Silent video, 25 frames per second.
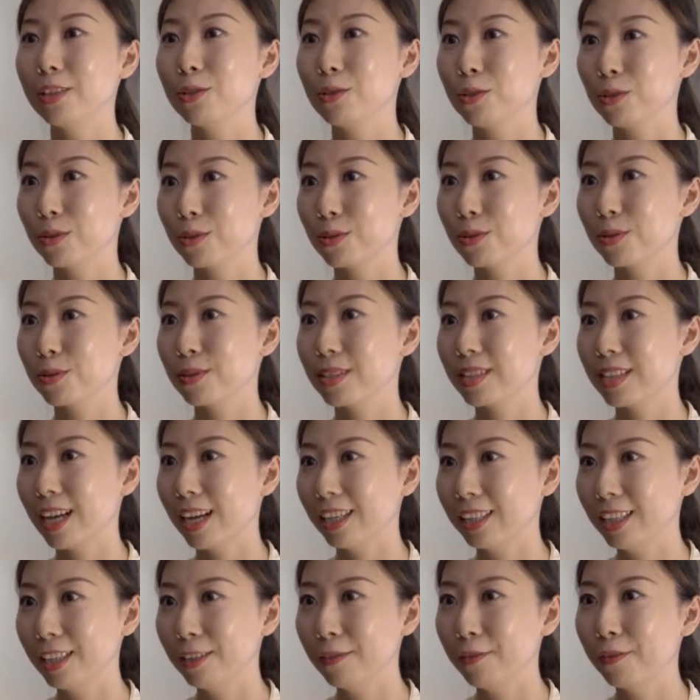choose to
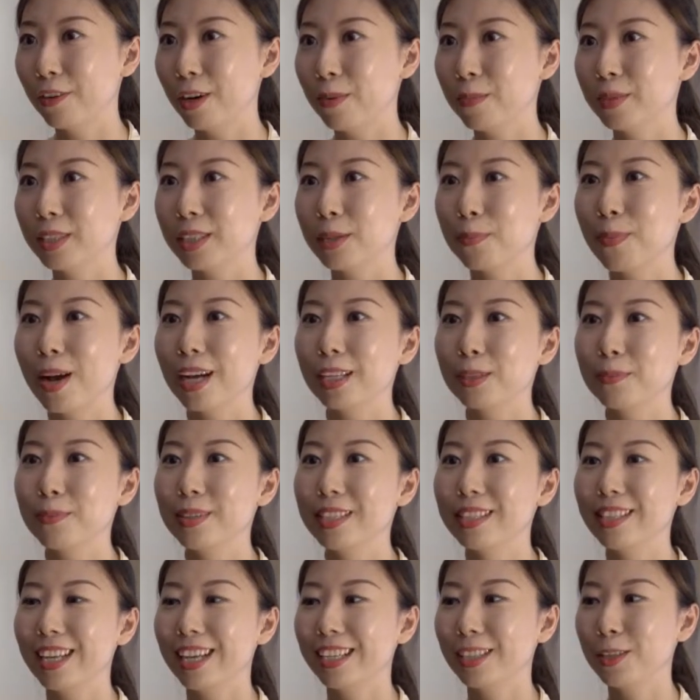start it from a
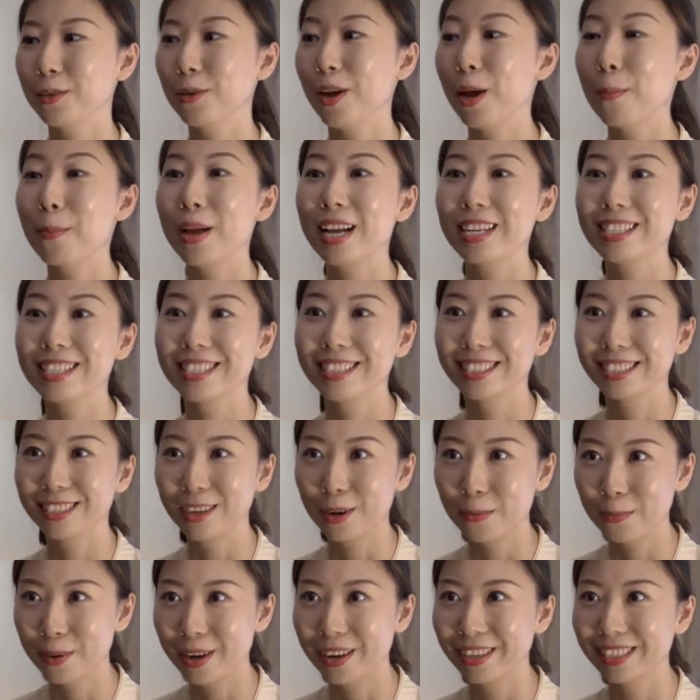department that you are passionate
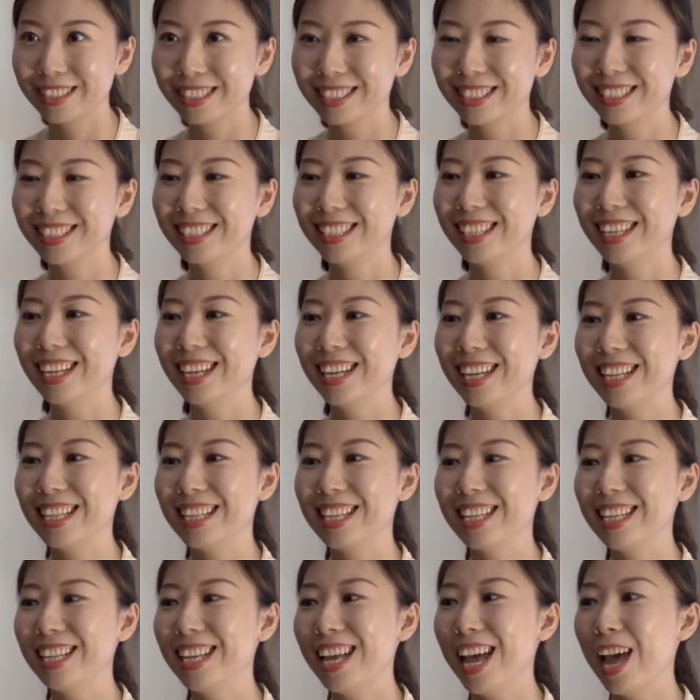about.
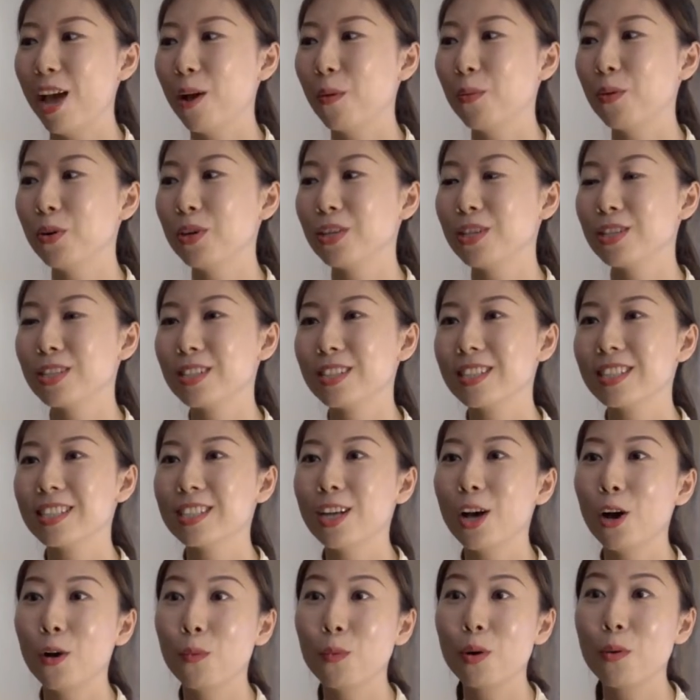Then I was
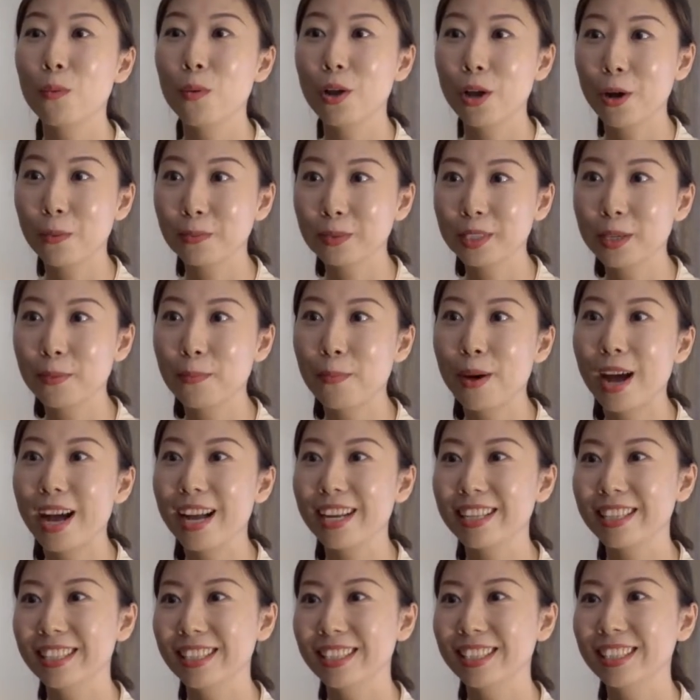overwhelmed
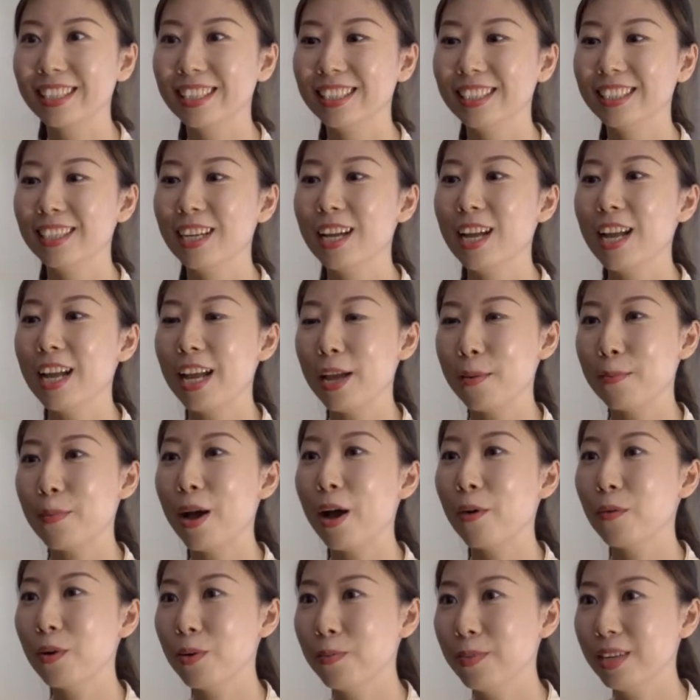by the
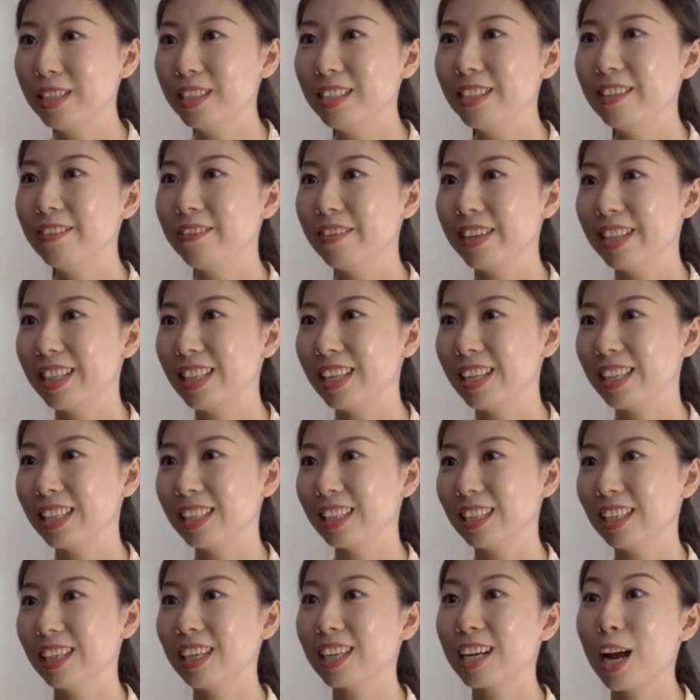empowerment
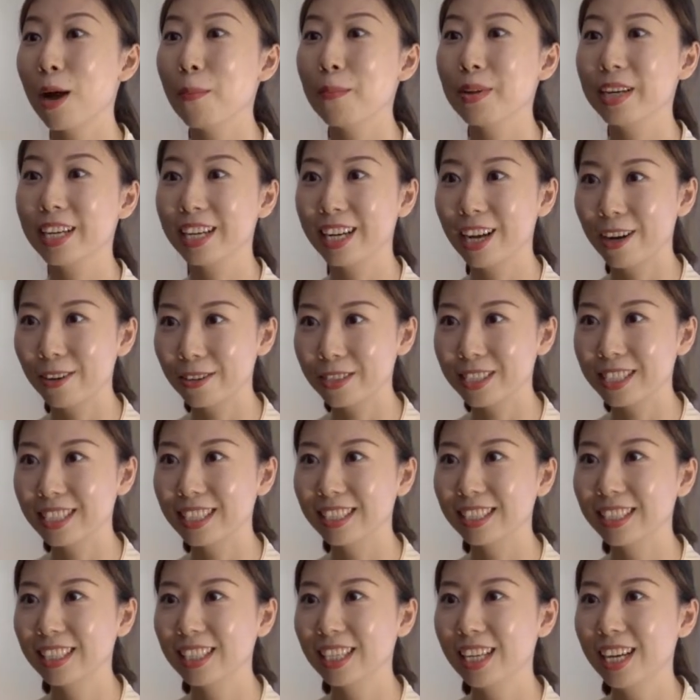within the company
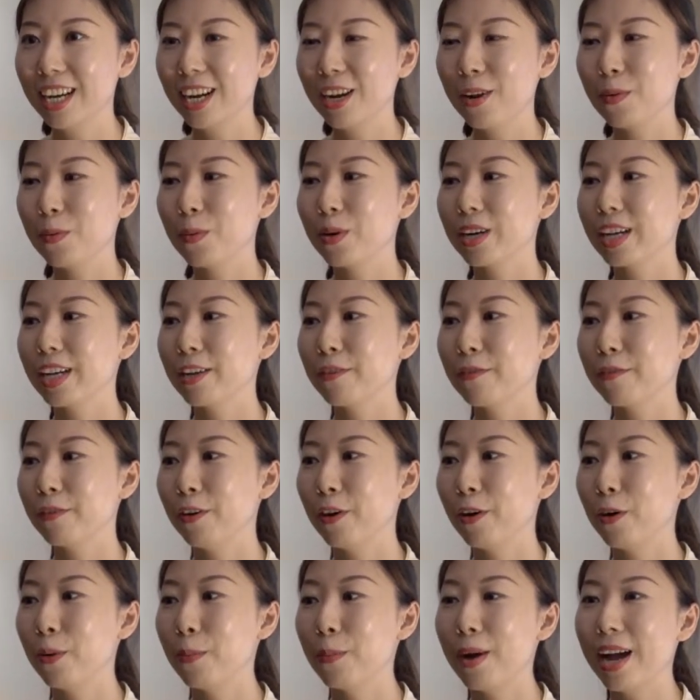culture. Working
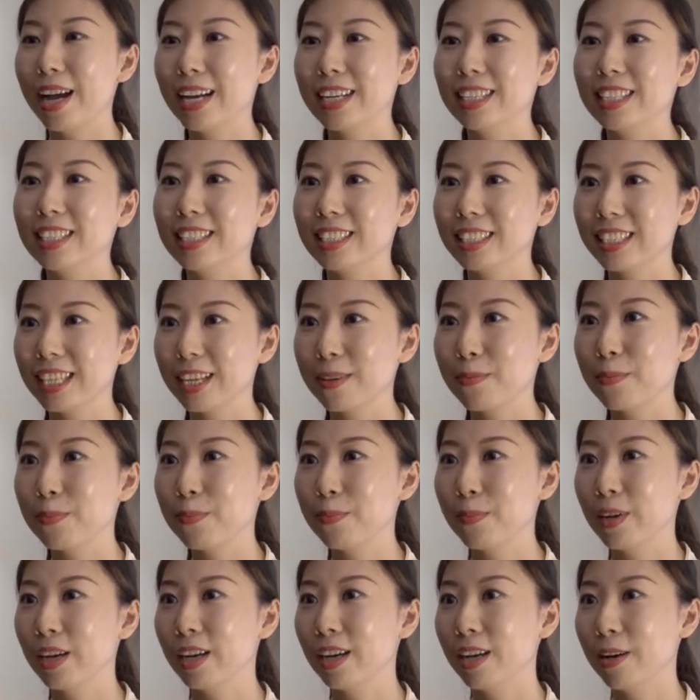for a minor
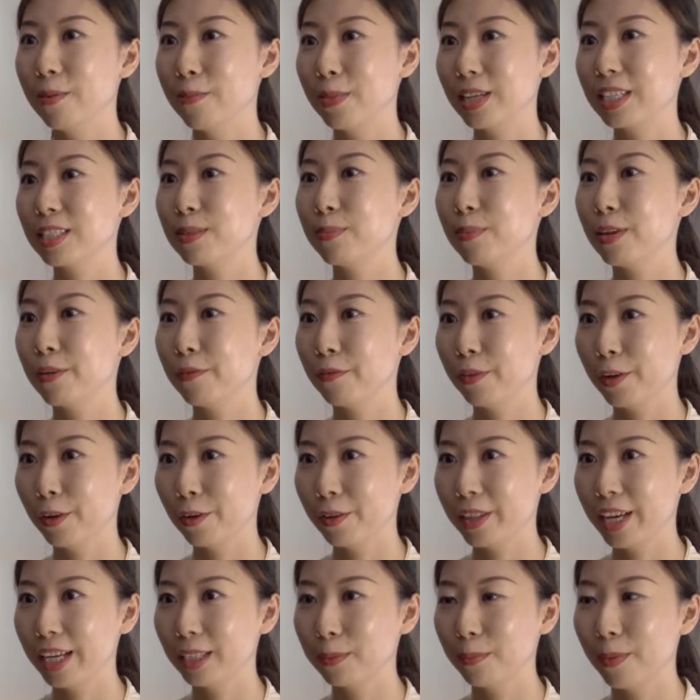makes me
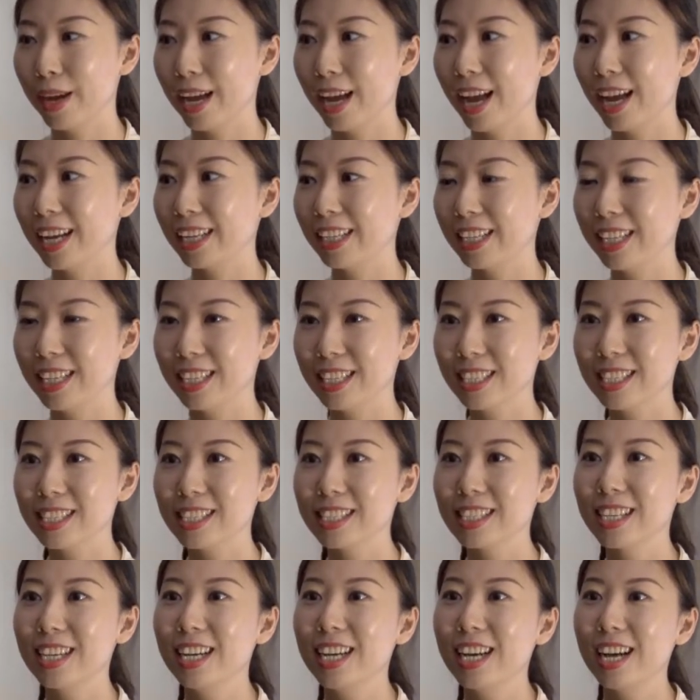feel that my
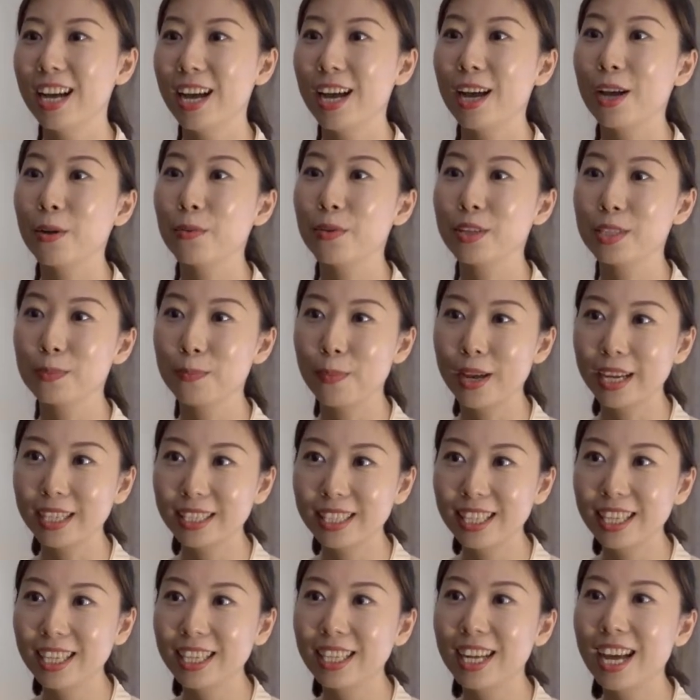ideas are
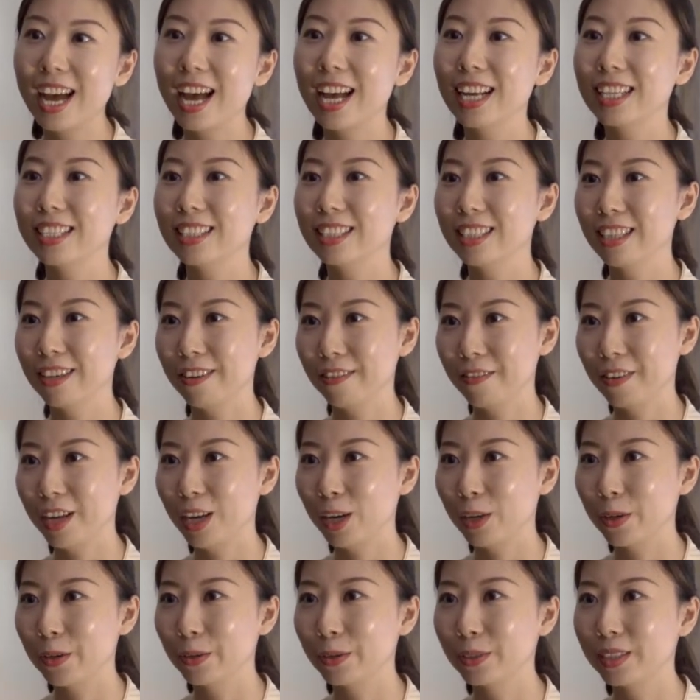respected and
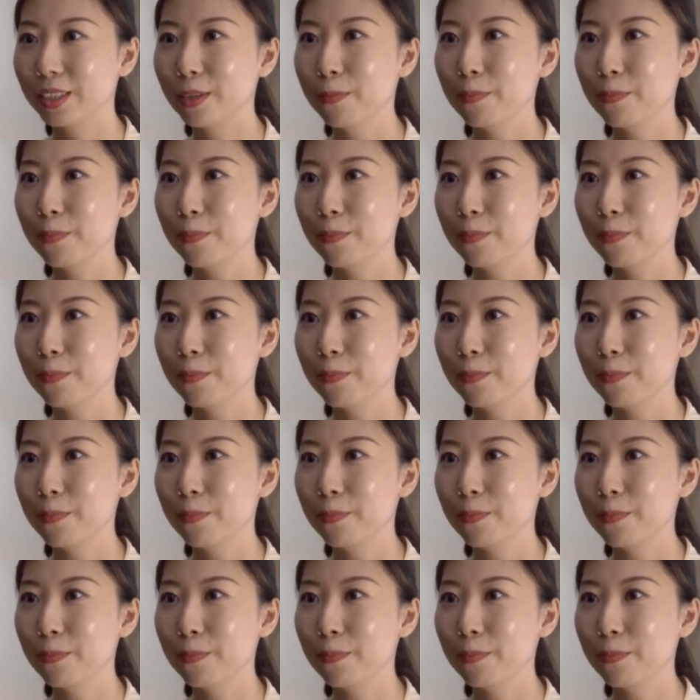valued.